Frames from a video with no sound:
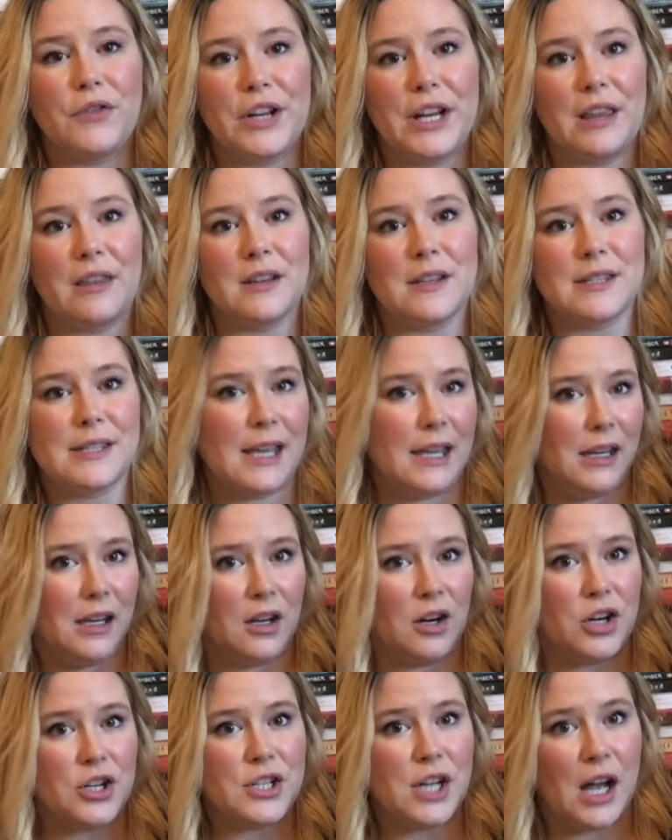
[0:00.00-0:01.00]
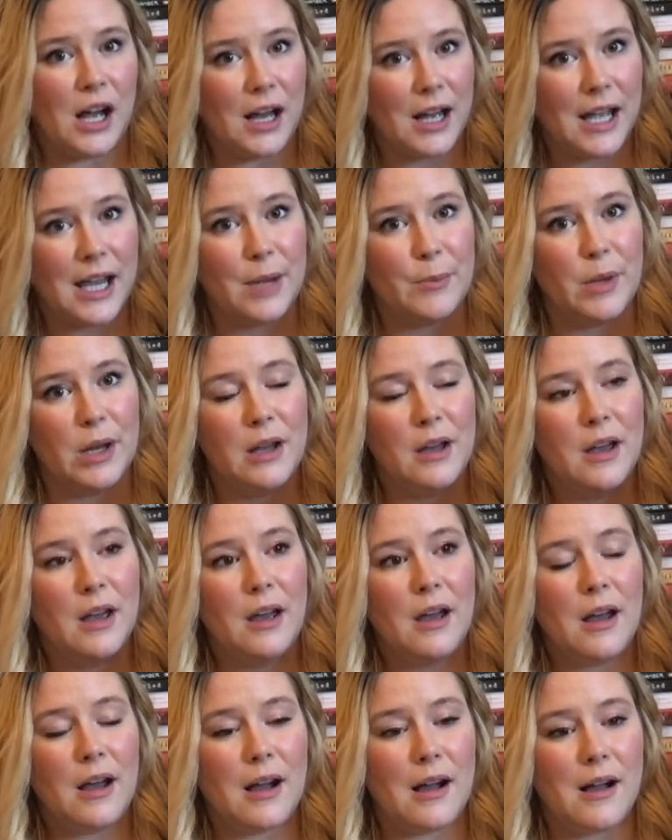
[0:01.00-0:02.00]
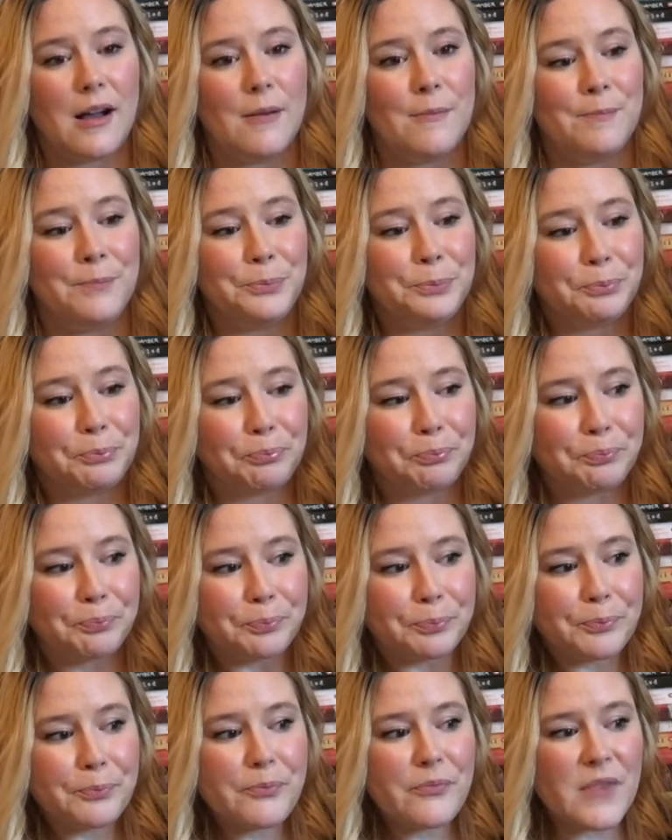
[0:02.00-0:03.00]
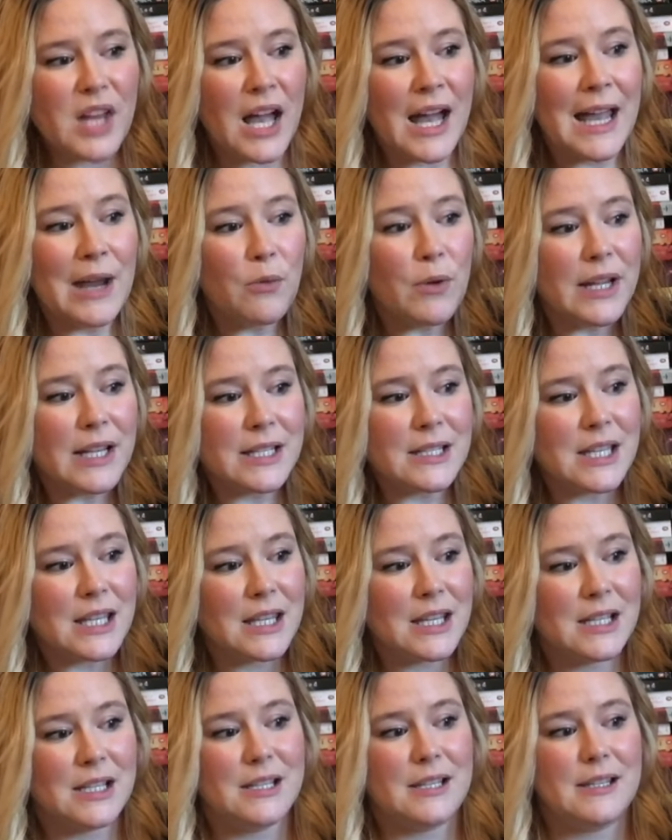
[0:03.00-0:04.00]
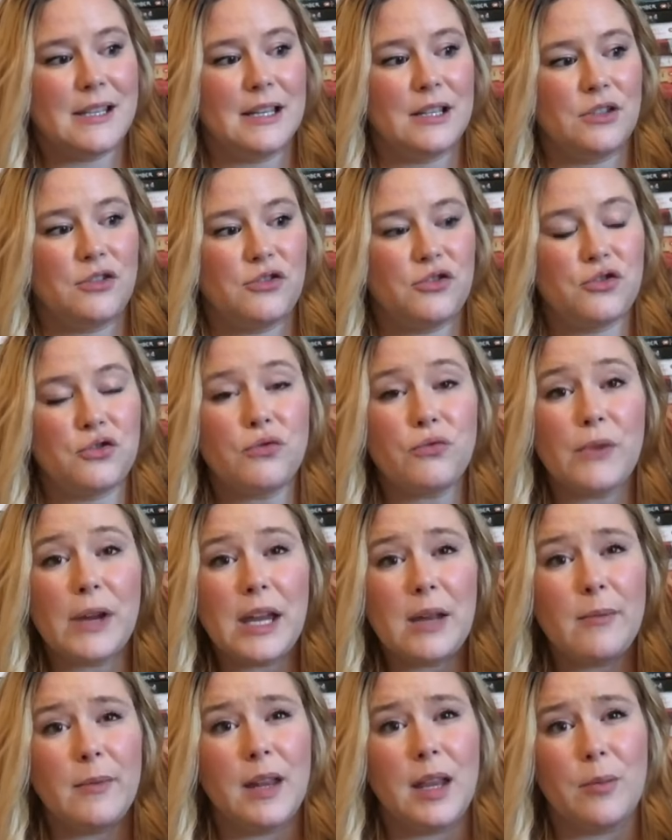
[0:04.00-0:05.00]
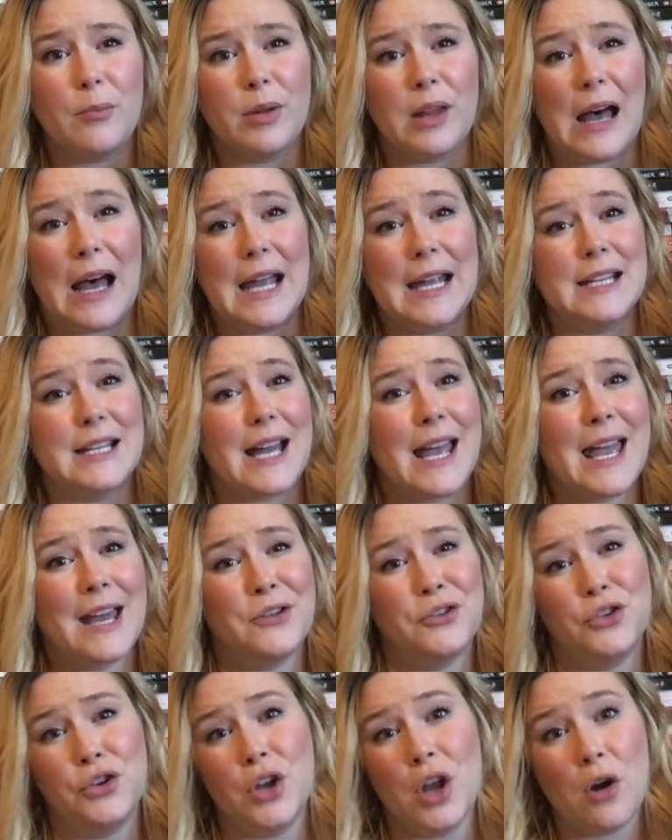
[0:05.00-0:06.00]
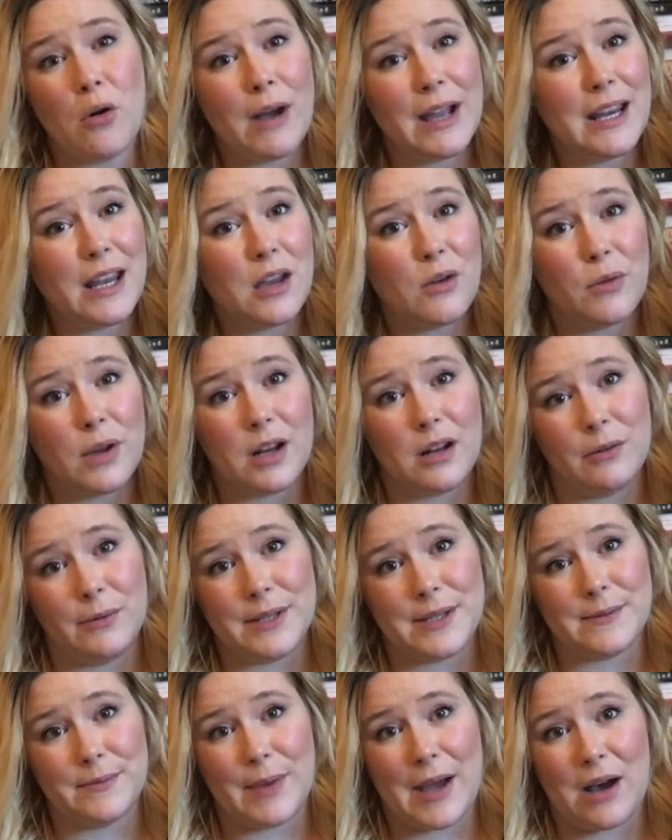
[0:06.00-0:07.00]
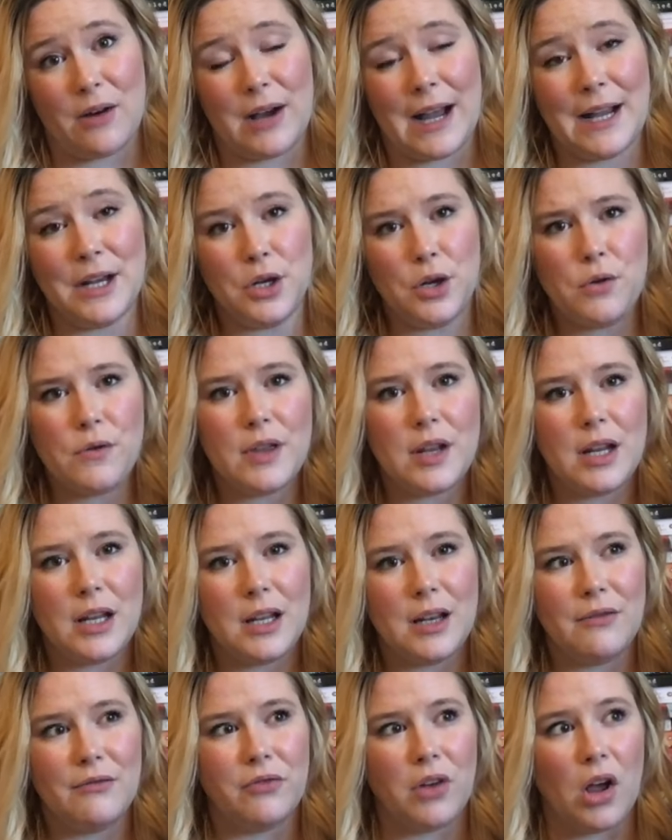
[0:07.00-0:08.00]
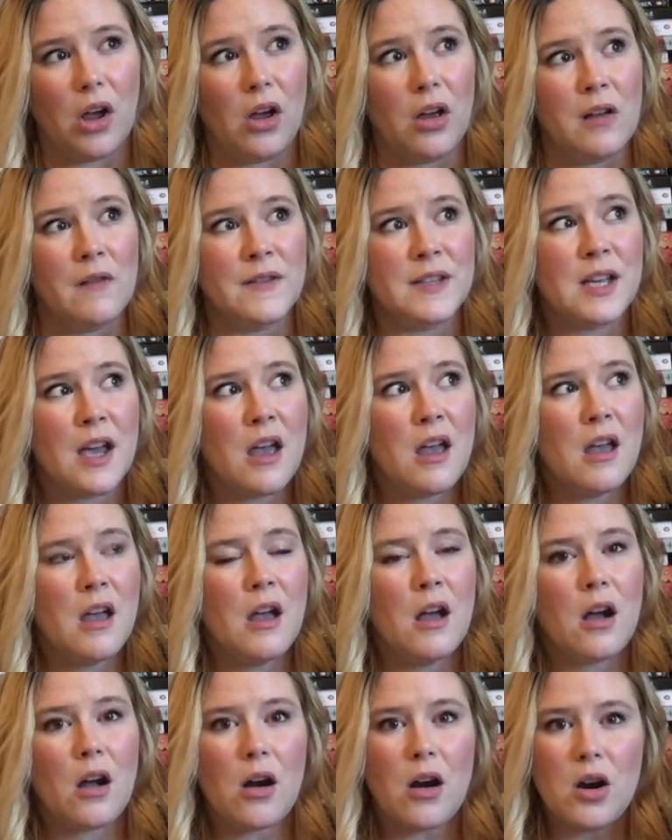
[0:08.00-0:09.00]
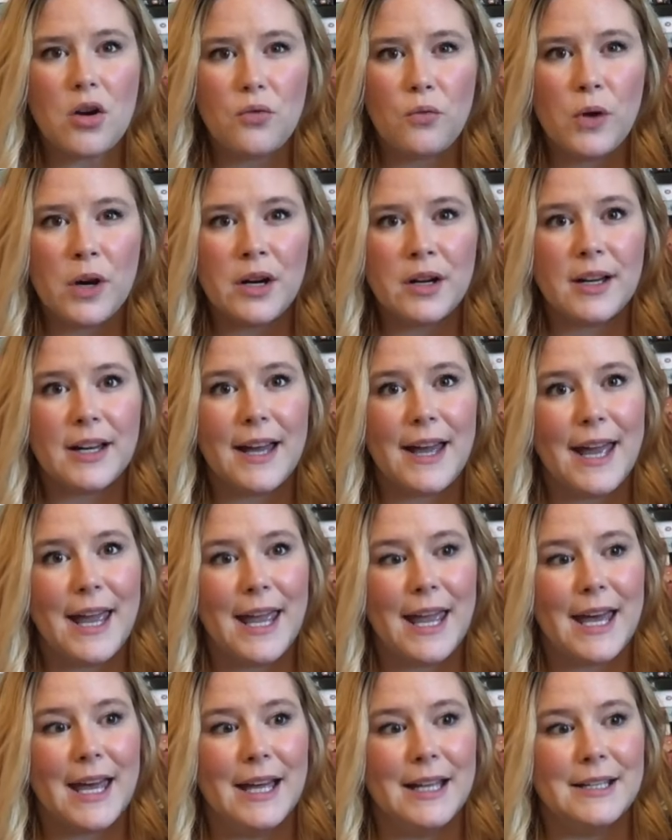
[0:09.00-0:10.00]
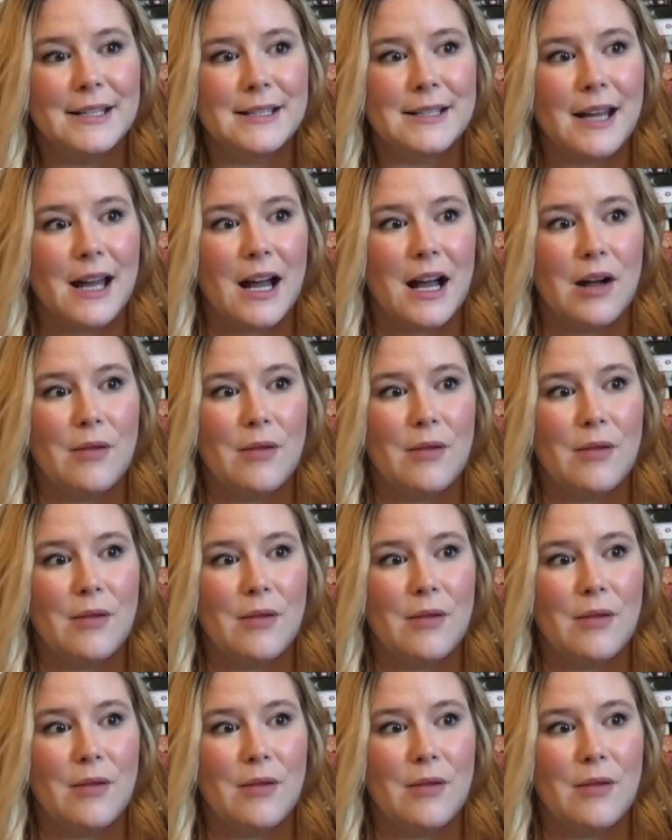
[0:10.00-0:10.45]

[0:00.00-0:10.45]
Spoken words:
reading this, taking our time. I went into this extremely blind. I had no idea what it was about. I knew that it involved artwork and